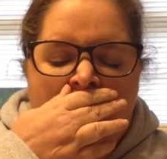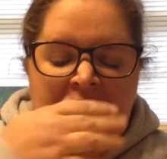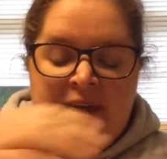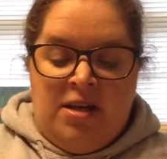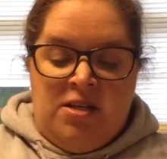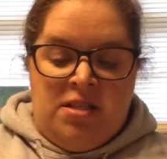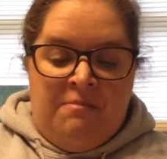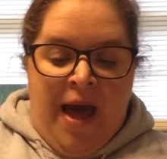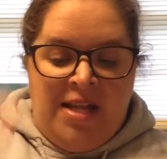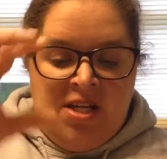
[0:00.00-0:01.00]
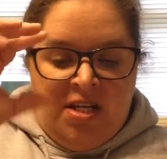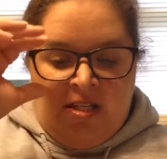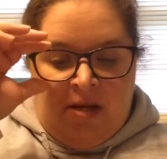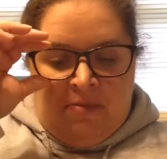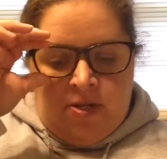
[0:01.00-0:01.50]
there is a magic
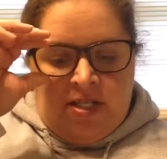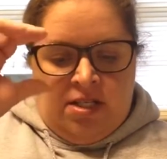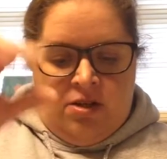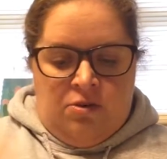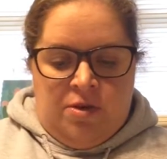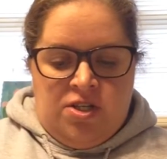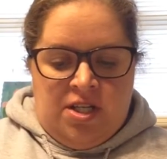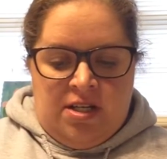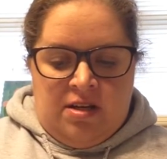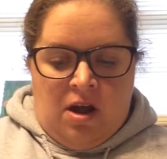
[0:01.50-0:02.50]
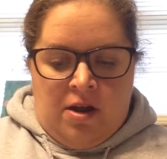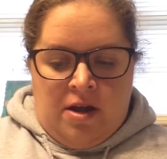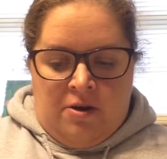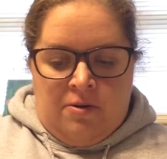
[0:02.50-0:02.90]
deeper still which she did not know.